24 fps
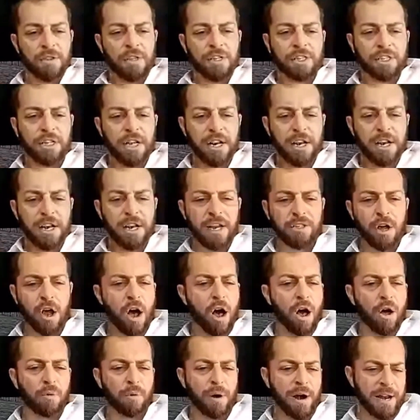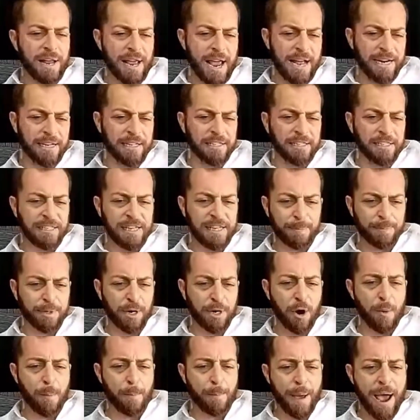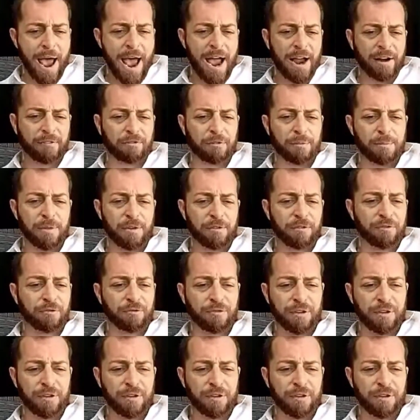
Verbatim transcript: The city has already had to tiptoe back from the